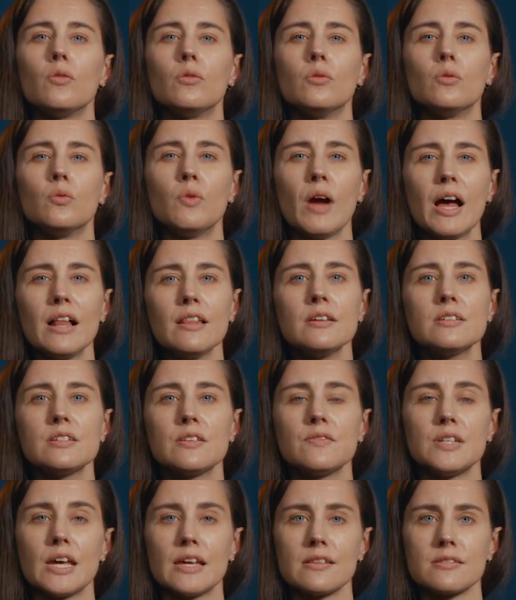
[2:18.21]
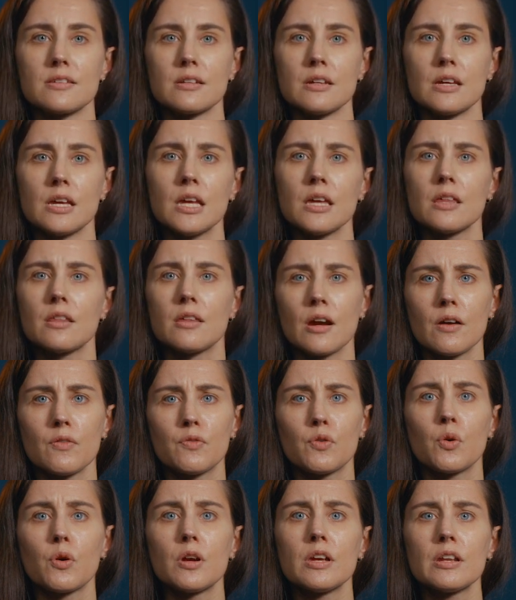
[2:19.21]
Relative density
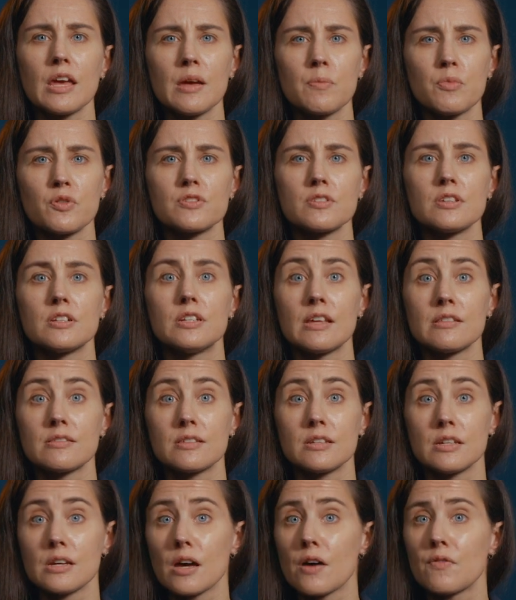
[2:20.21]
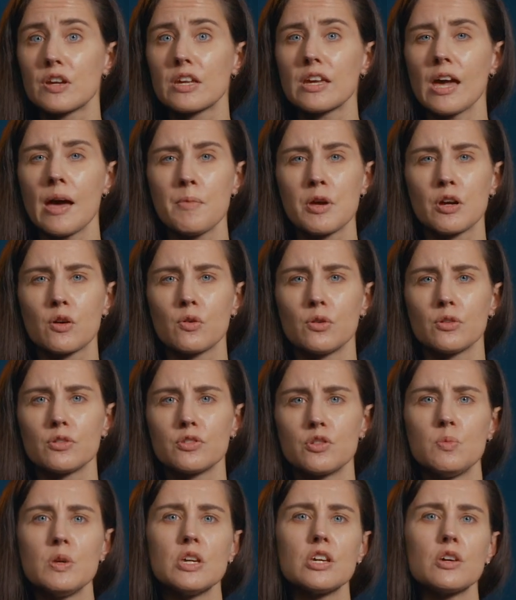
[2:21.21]
therefore enables the density of a chemical
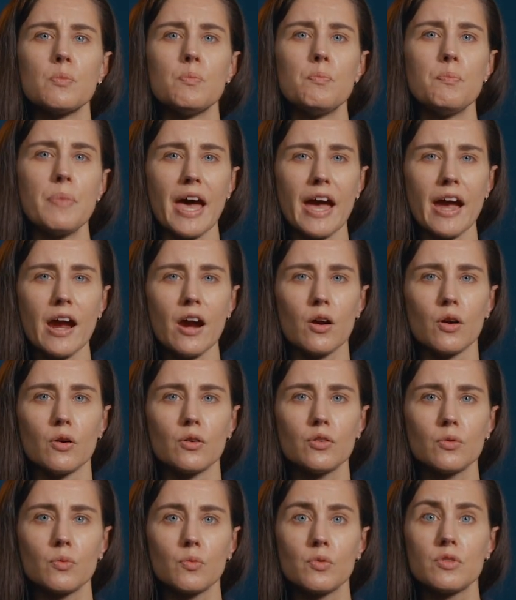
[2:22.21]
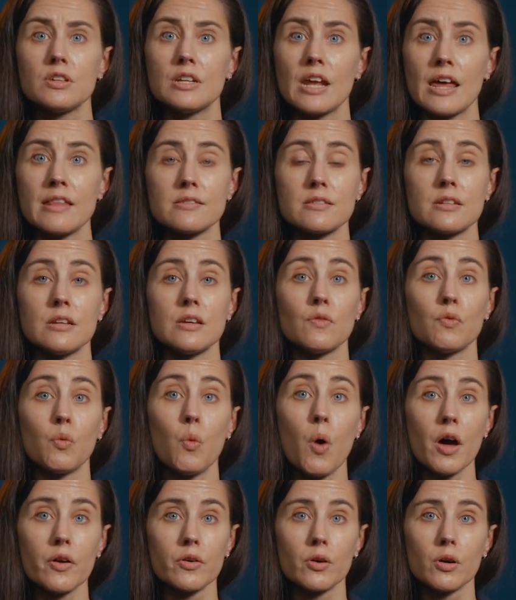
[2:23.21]
to be compared with the density of
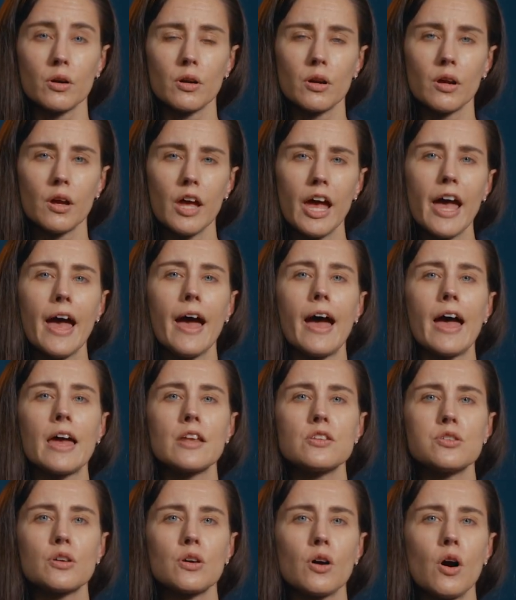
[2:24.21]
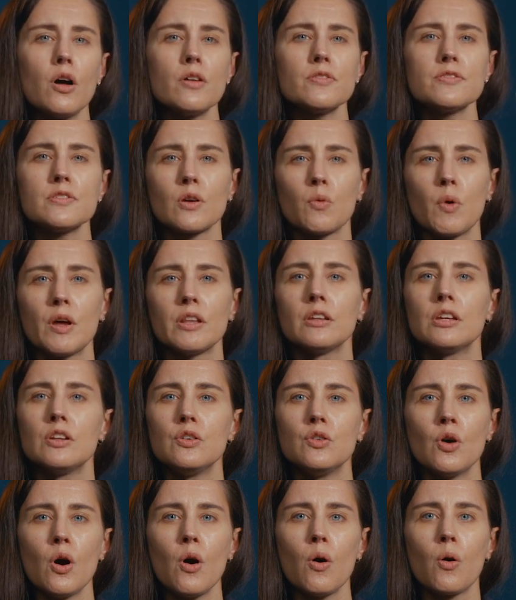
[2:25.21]
water, and to consequently
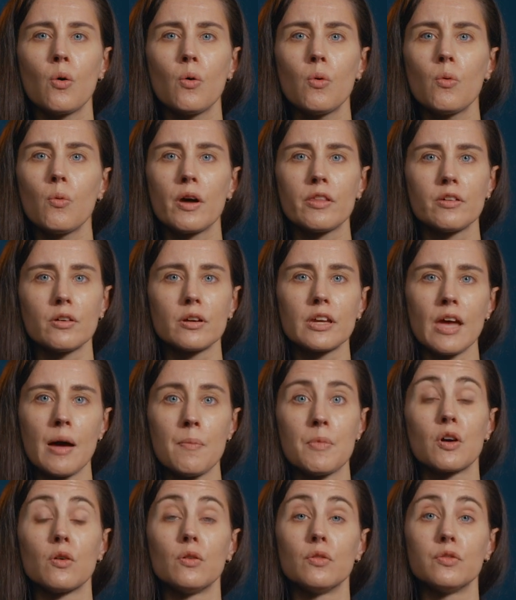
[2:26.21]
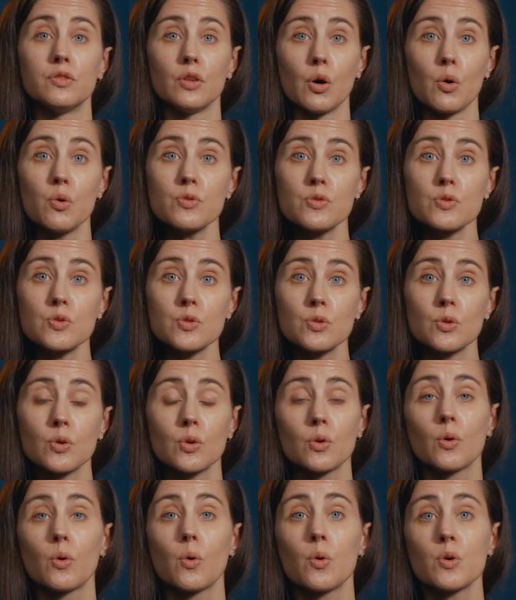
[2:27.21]
know whether a chemical floats
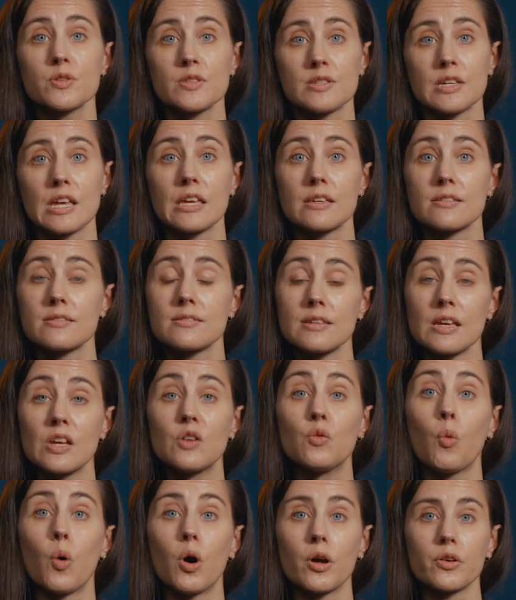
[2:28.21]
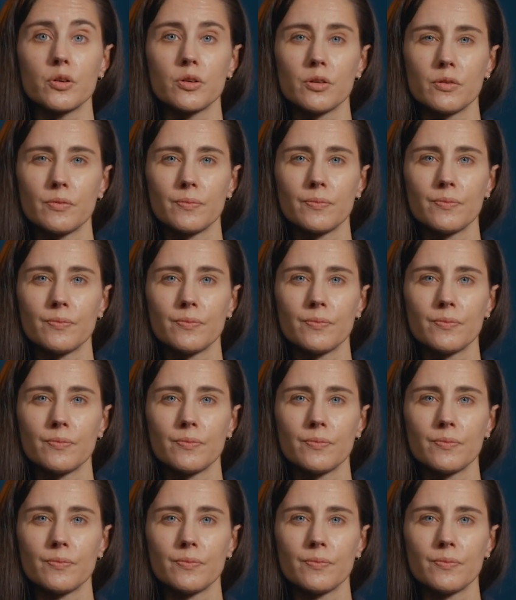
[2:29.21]
or sinks in water.